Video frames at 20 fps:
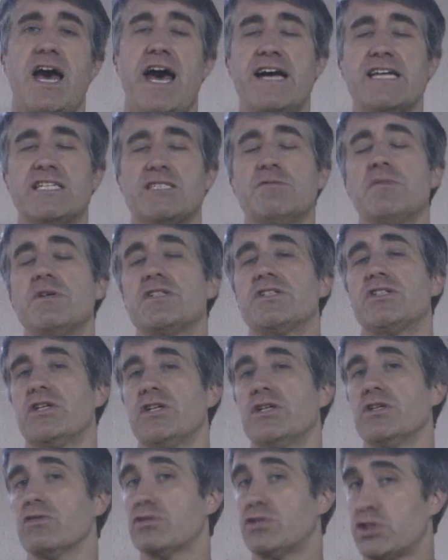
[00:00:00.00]
As a
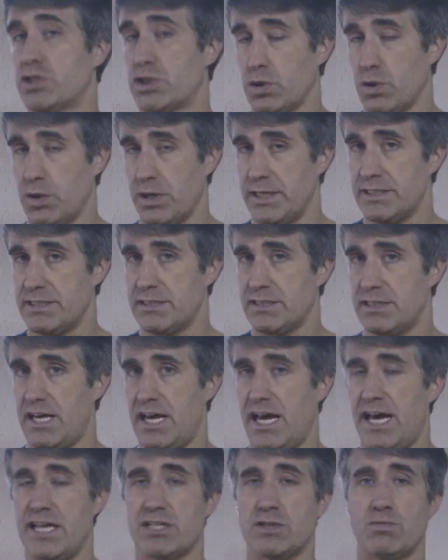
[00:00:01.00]
material choice,
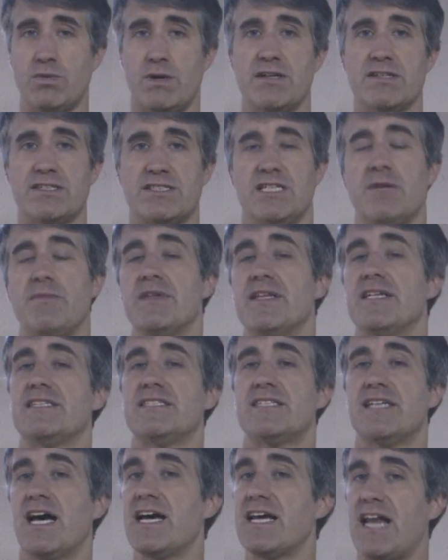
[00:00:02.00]
as well as some of the
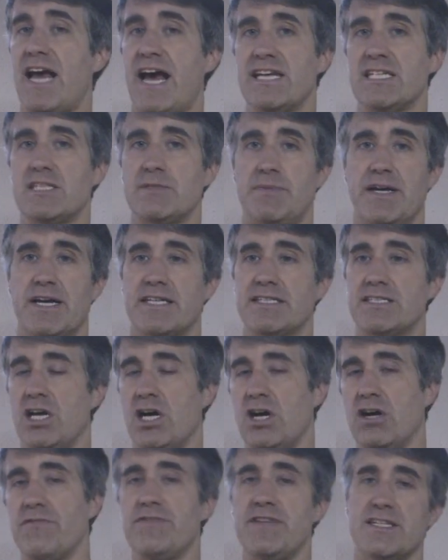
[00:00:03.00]
design aspects
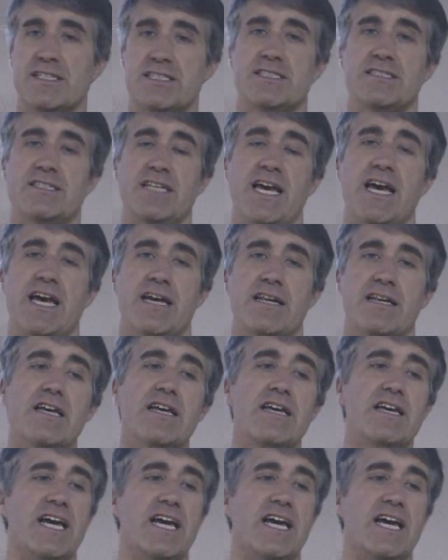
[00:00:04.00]
of this stand.